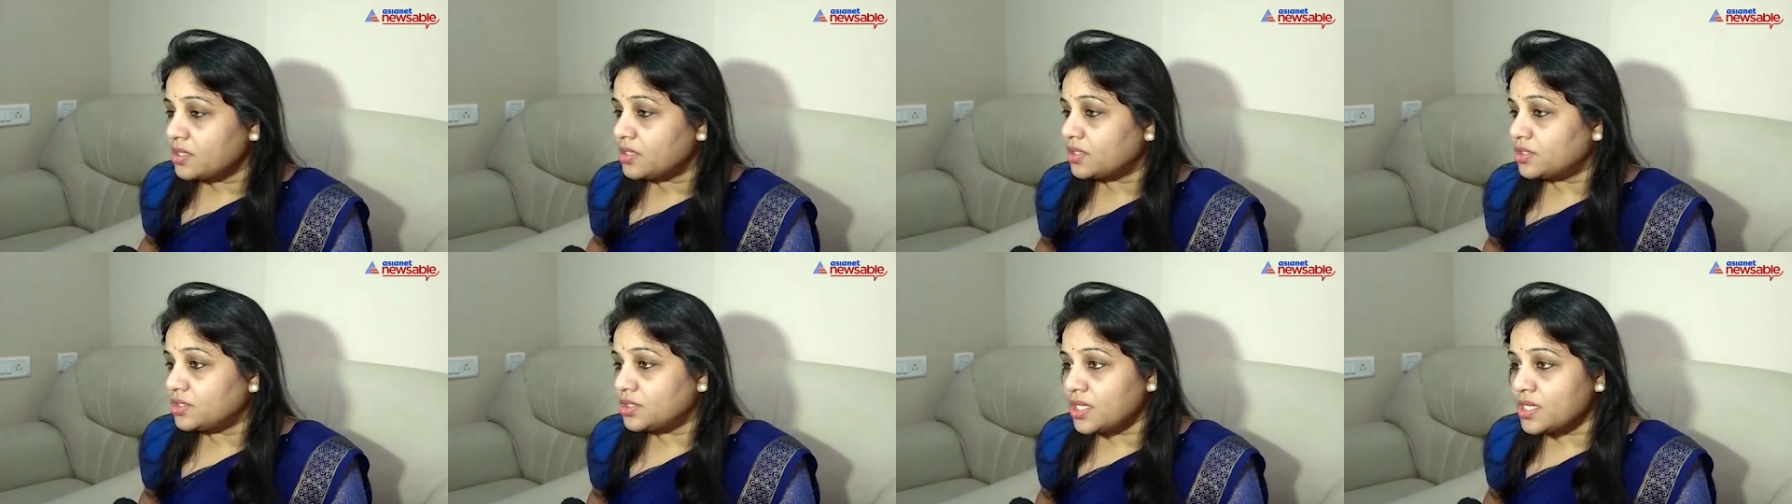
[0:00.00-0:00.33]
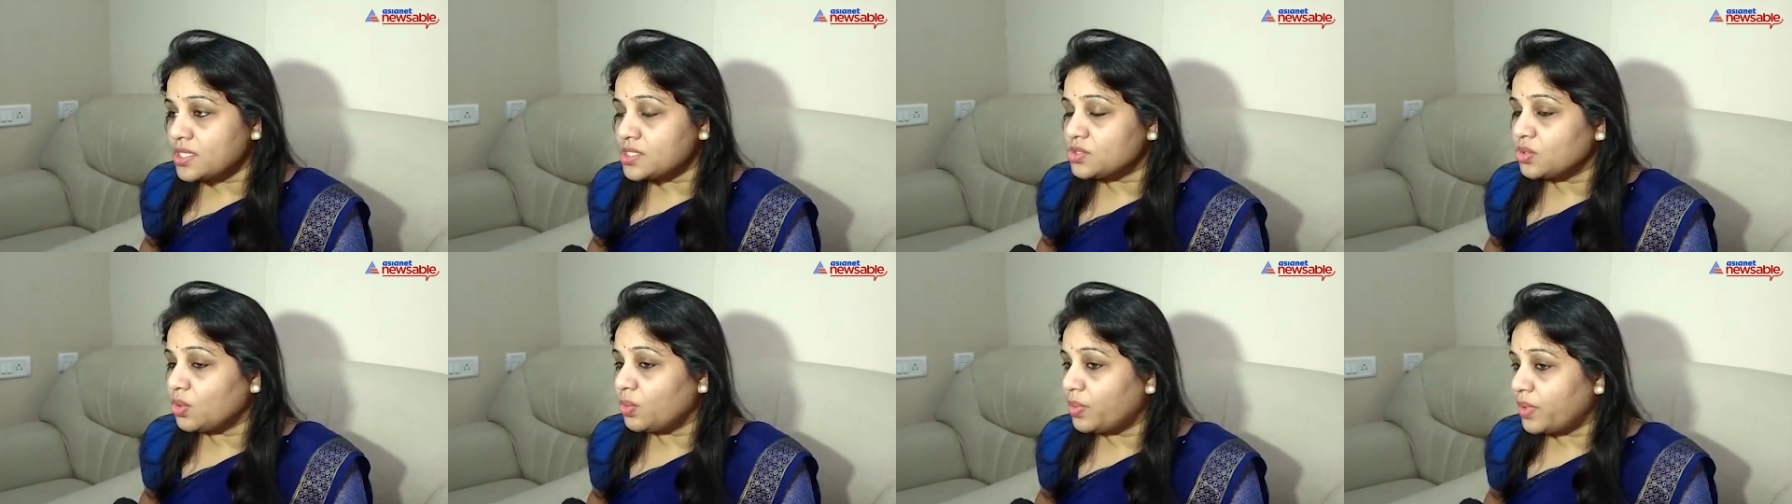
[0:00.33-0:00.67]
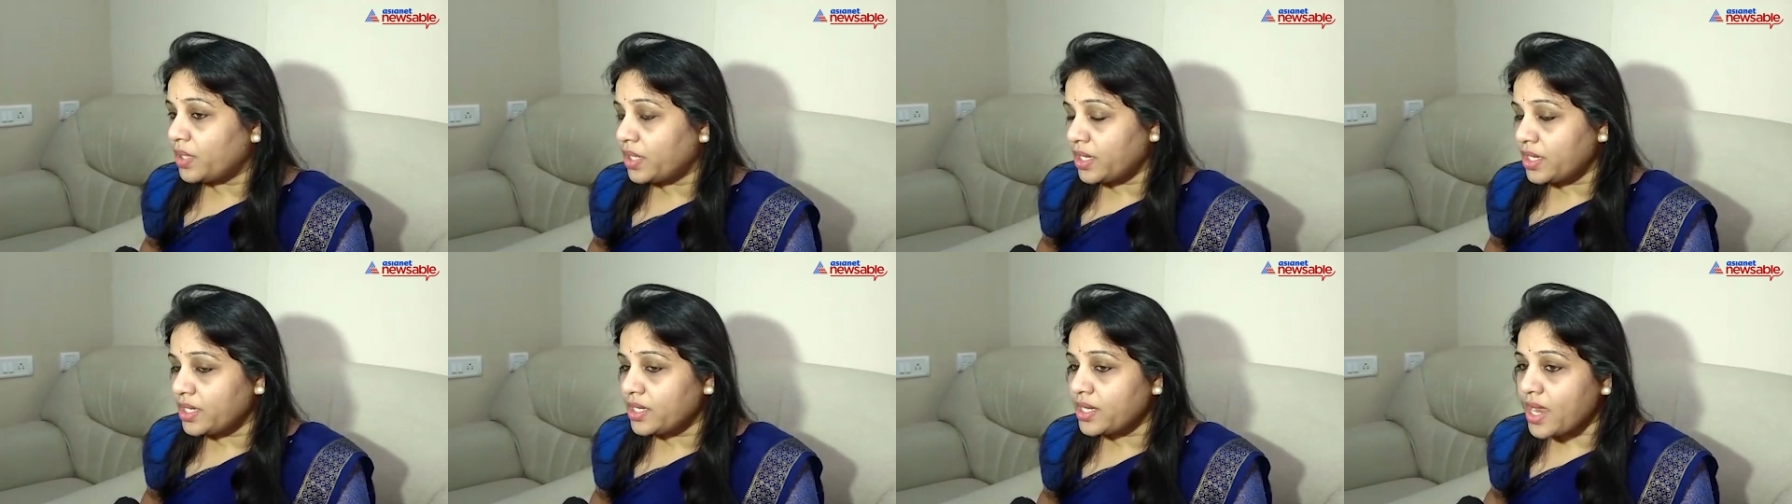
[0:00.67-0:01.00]
the jail
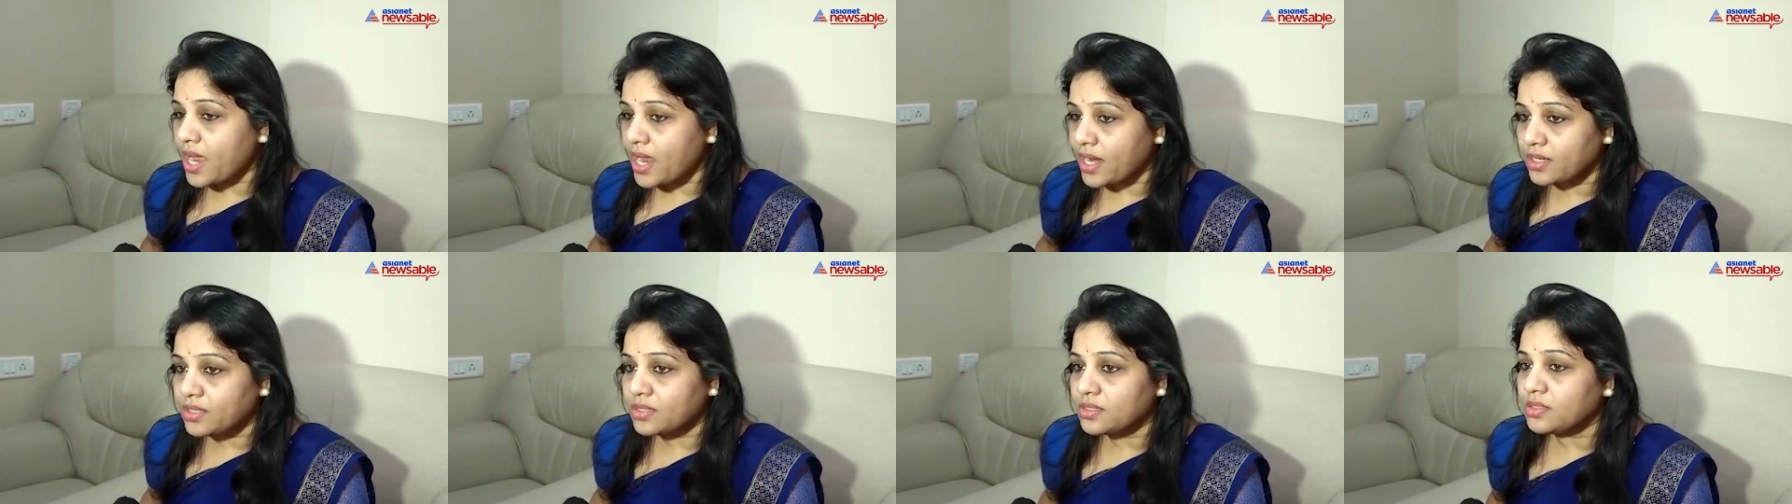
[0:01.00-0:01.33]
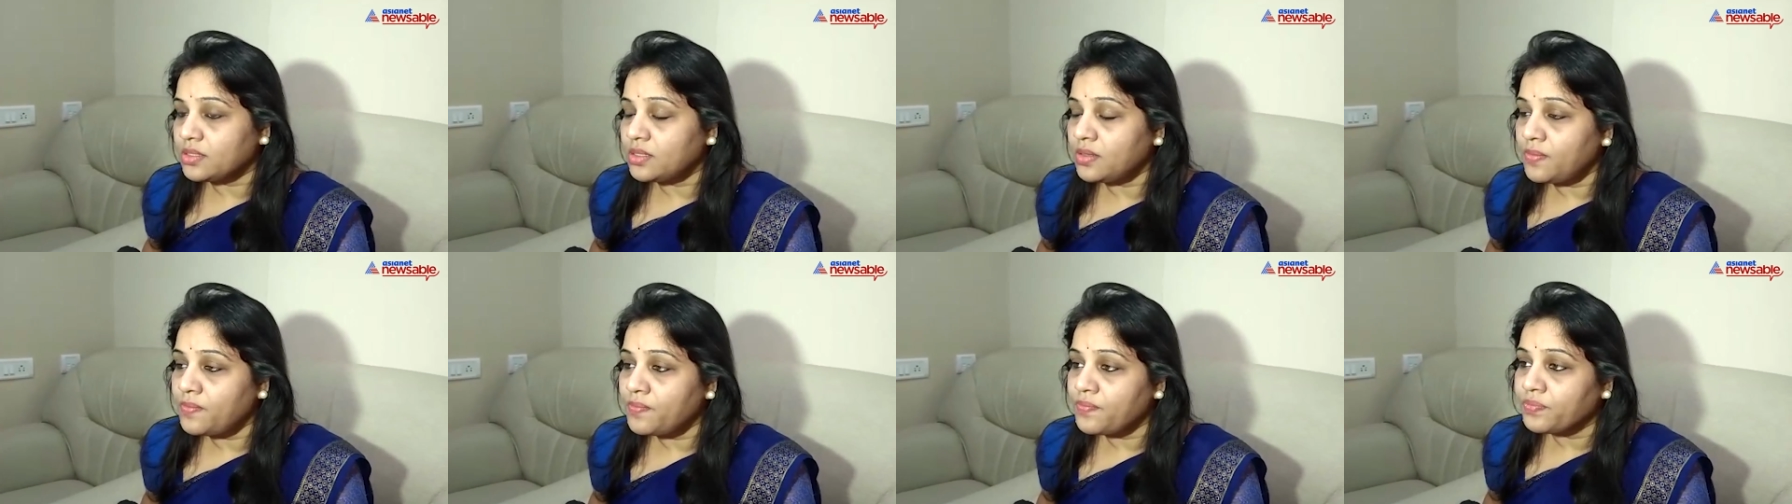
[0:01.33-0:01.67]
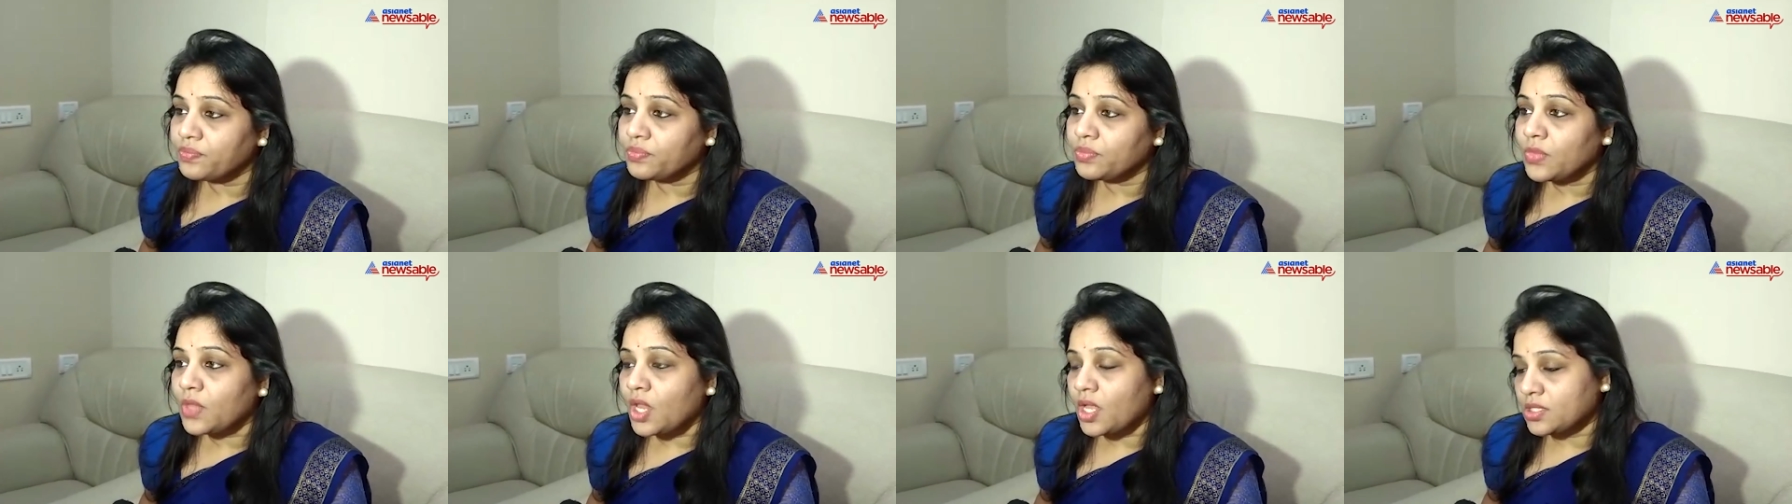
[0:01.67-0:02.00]
superintendent and
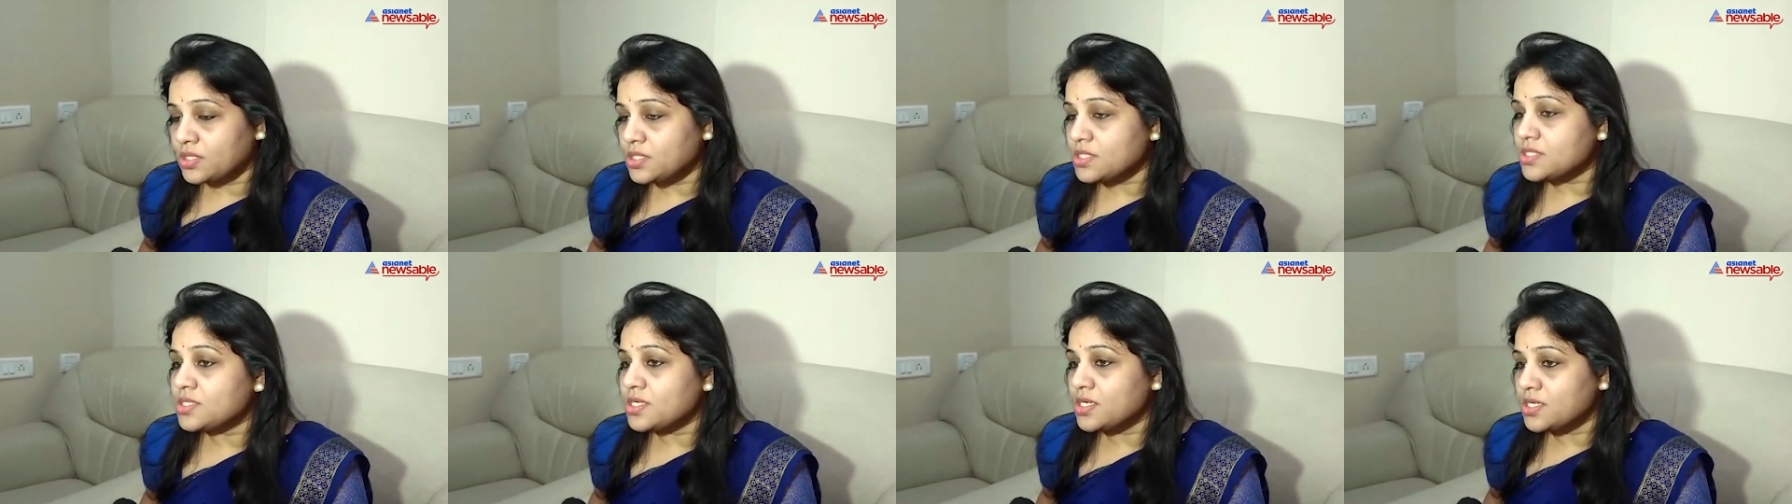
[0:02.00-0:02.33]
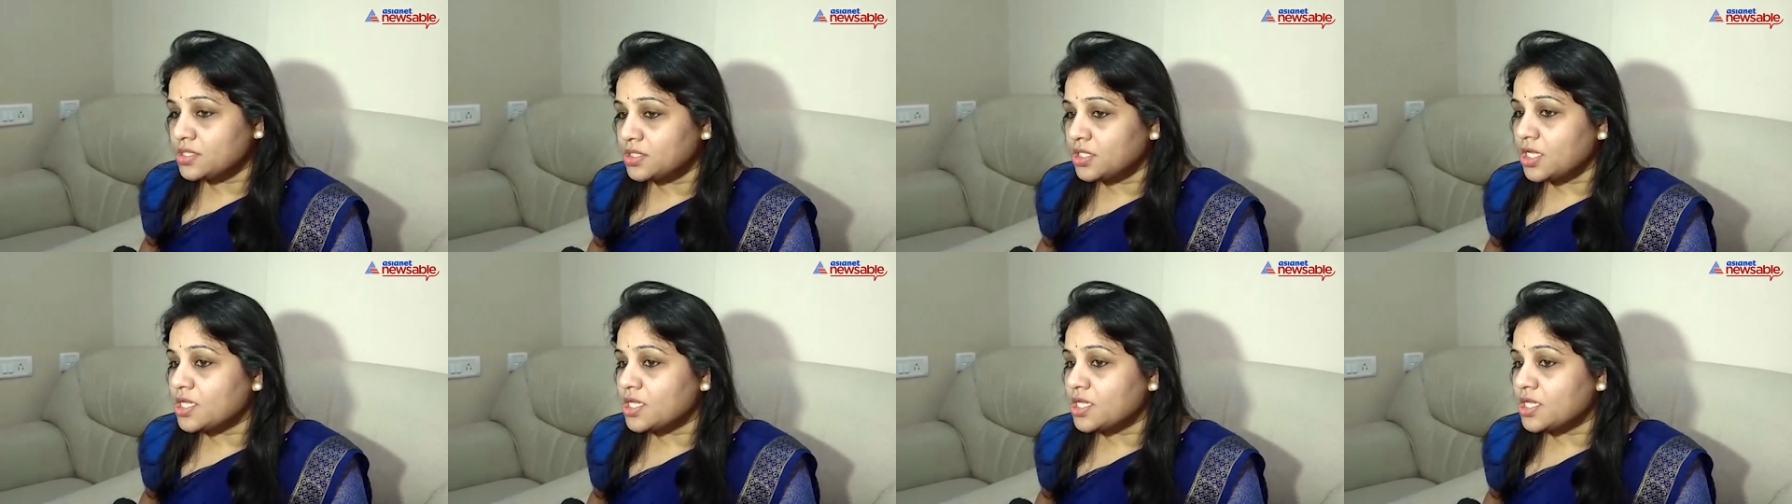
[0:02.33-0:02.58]
the assistant